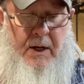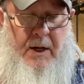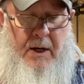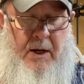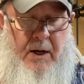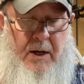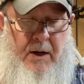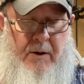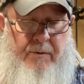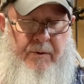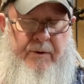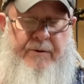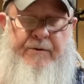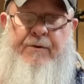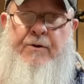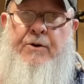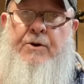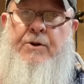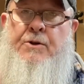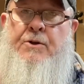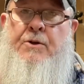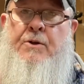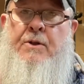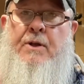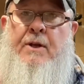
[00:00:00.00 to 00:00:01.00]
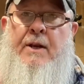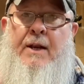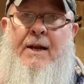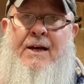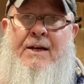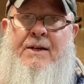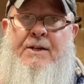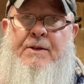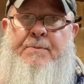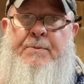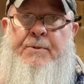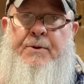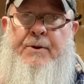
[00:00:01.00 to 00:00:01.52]
refers to the
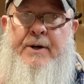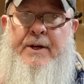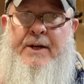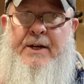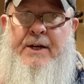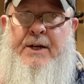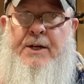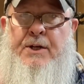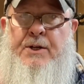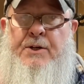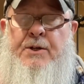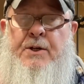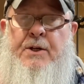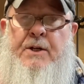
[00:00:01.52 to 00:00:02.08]
lines per inch.